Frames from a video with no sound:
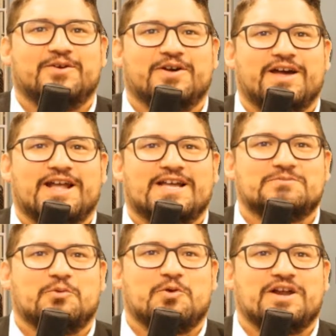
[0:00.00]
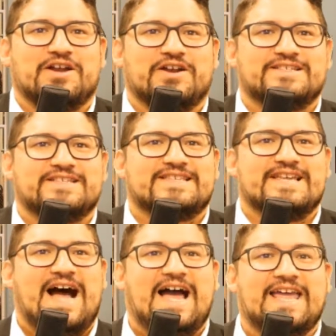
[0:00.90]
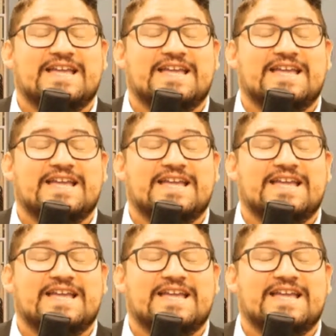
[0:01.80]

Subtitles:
Erasmo, where is the tie?